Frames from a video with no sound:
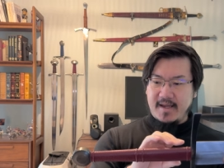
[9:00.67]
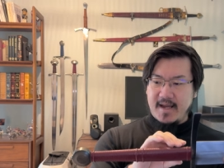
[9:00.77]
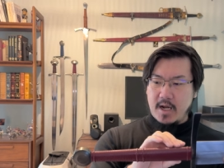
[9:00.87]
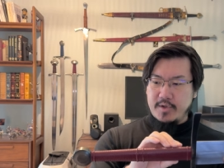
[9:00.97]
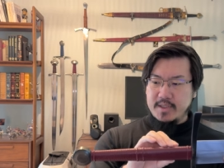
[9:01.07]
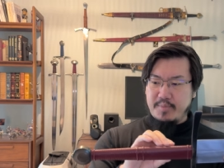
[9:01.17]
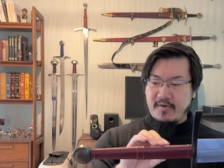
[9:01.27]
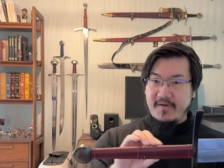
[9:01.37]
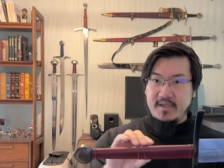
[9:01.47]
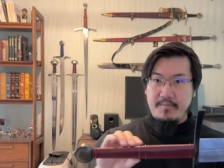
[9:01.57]
it carries a
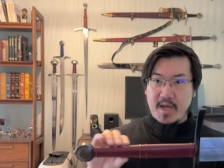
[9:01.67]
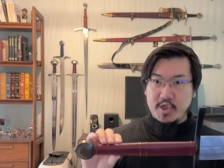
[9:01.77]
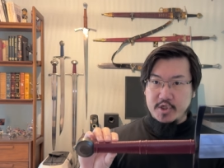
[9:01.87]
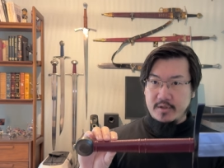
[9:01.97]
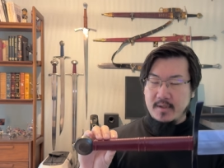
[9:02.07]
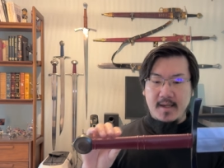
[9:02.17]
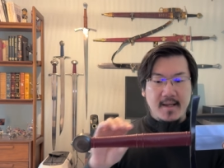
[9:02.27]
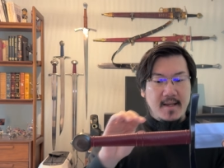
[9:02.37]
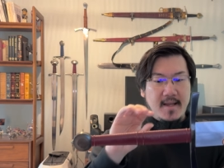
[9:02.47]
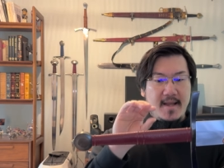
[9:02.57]
perfect dimension
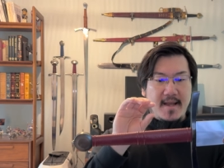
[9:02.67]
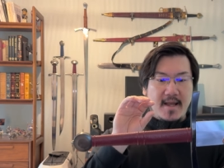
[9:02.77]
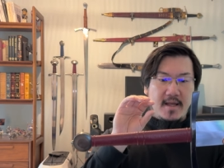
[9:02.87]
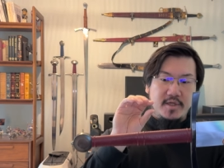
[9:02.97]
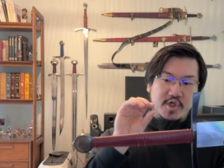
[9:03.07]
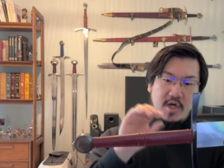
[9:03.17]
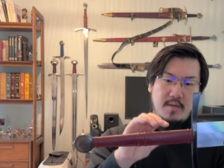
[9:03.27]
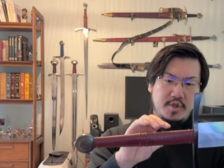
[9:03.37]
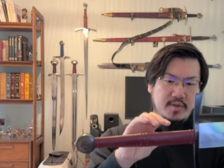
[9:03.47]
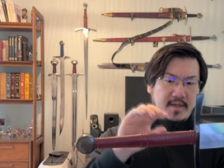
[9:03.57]
and the
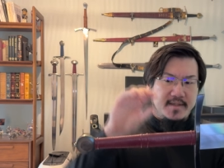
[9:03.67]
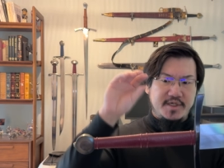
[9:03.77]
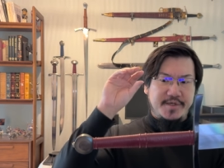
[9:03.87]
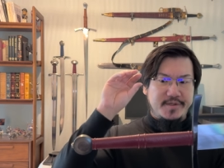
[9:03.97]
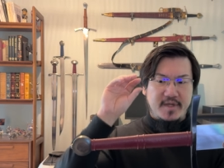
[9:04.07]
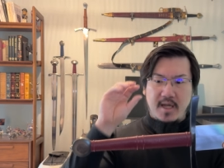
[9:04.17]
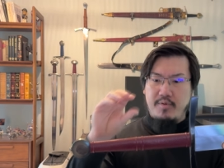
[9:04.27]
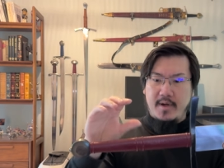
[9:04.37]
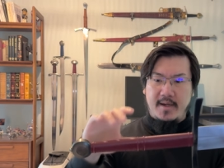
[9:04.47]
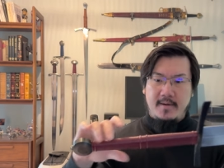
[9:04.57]
geometry, such as
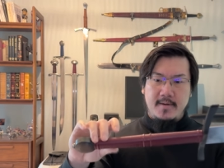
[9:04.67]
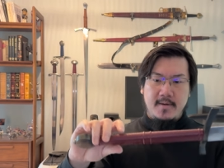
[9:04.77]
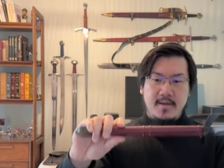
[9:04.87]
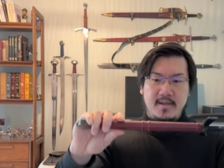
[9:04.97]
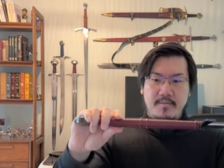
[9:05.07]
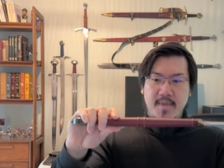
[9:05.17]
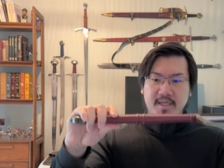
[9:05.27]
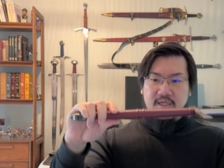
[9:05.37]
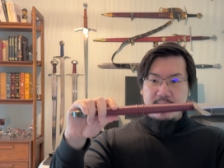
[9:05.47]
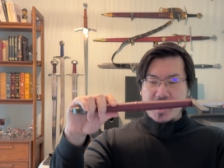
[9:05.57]
tapering in
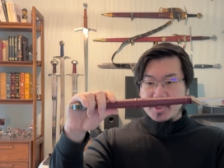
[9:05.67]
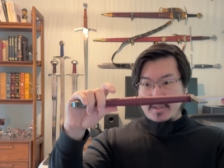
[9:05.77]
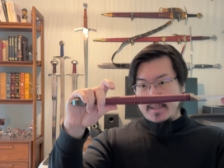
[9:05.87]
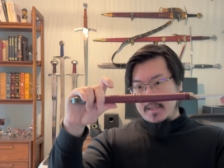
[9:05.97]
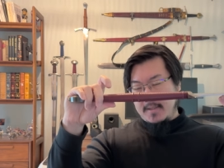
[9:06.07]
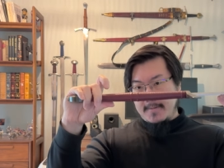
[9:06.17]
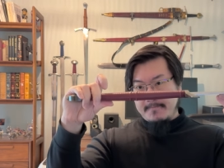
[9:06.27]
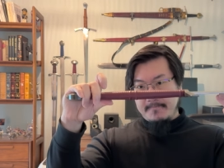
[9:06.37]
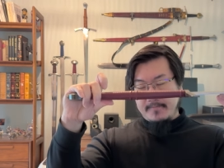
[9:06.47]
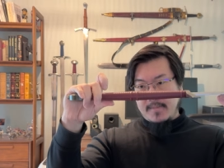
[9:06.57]
many dimensions.
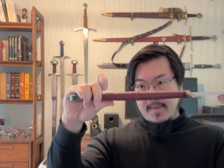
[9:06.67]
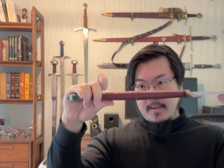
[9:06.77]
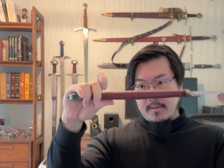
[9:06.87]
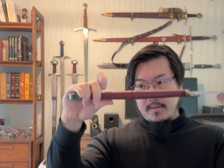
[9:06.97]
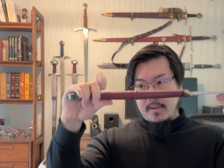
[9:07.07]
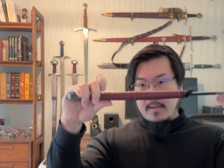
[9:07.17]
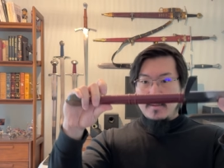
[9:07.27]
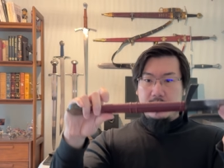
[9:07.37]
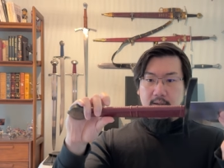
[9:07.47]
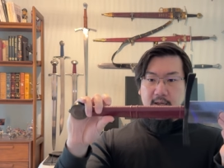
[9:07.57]

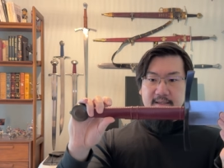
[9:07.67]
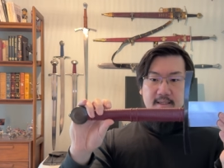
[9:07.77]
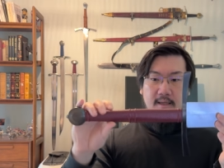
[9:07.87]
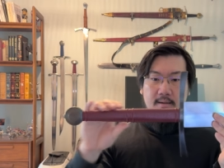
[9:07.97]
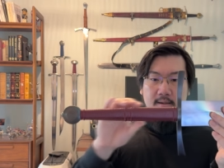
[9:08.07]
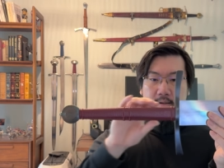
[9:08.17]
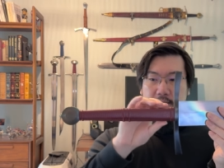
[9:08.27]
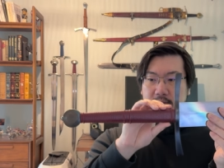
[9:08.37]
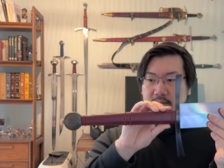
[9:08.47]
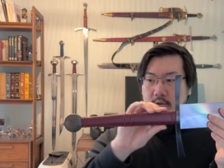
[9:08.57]
You can see
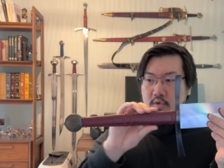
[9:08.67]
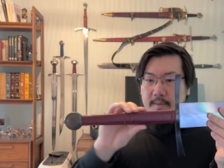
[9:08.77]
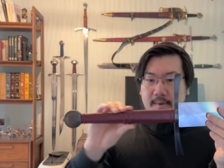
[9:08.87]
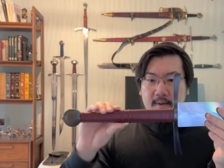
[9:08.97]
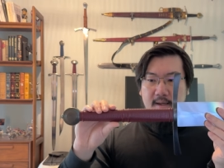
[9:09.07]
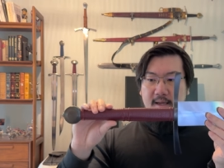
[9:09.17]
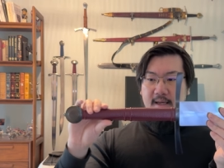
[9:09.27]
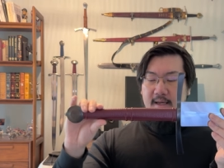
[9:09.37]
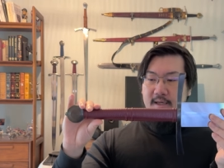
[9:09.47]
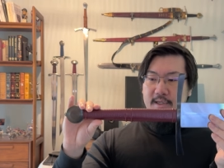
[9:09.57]
the grip
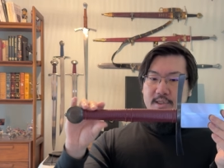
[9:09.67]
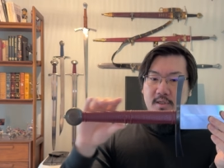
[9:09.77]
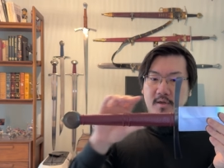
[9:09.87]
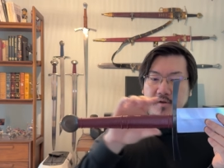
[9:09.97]
is